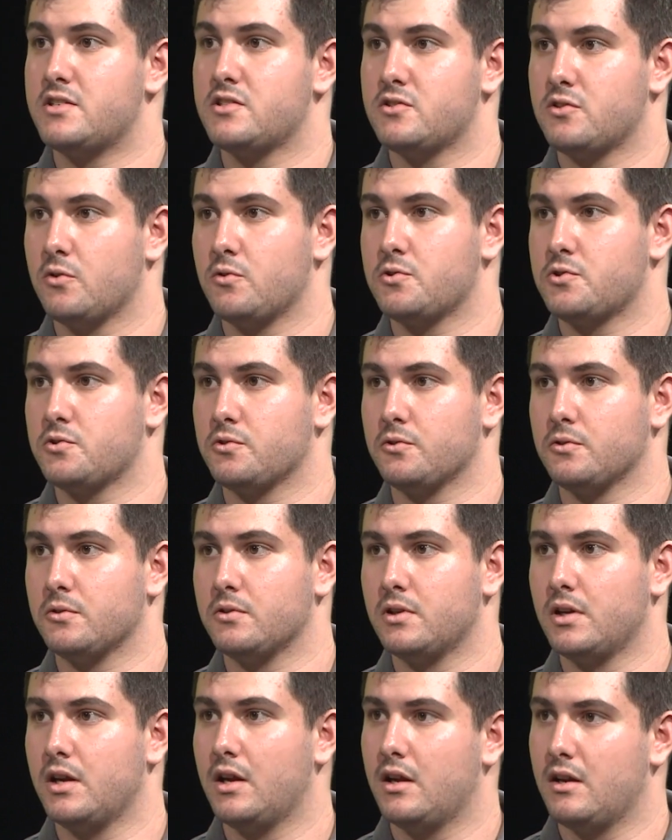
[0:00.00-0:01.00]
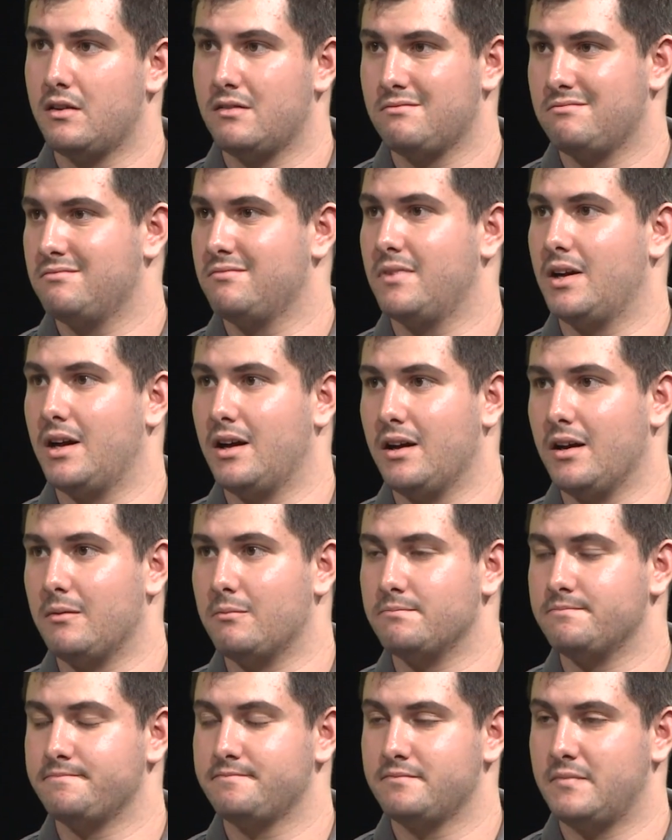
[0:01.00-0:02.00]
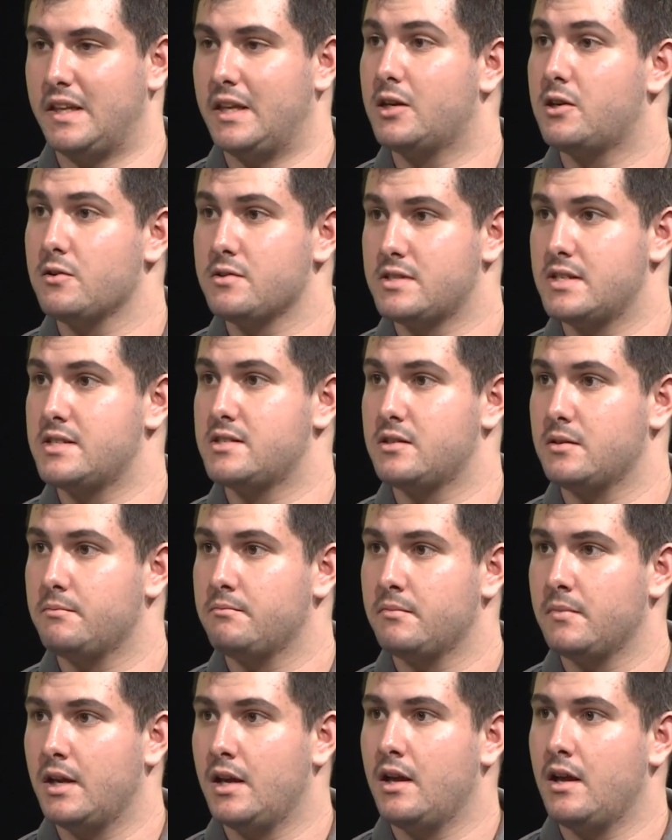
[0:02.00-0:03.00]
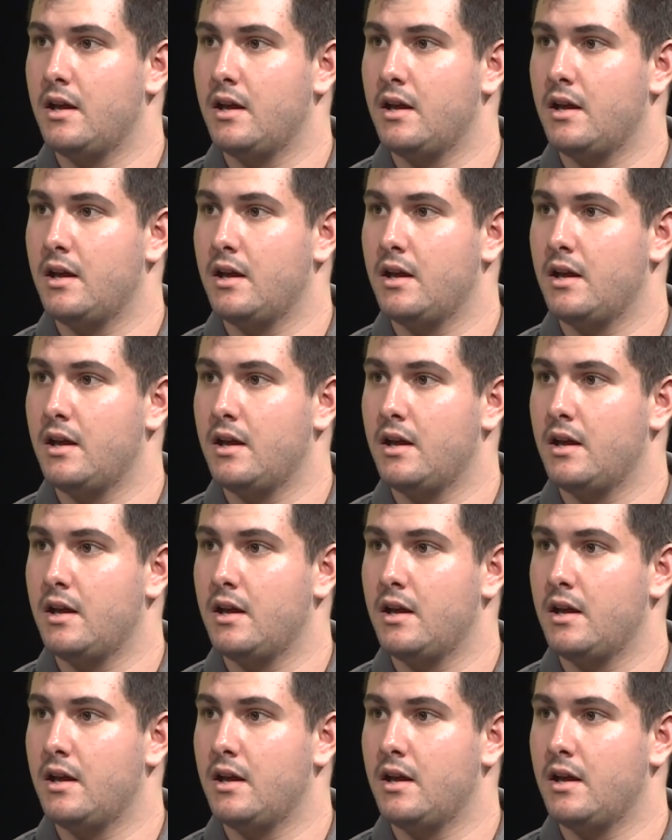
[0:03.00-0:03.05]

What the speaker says: social ecosystem.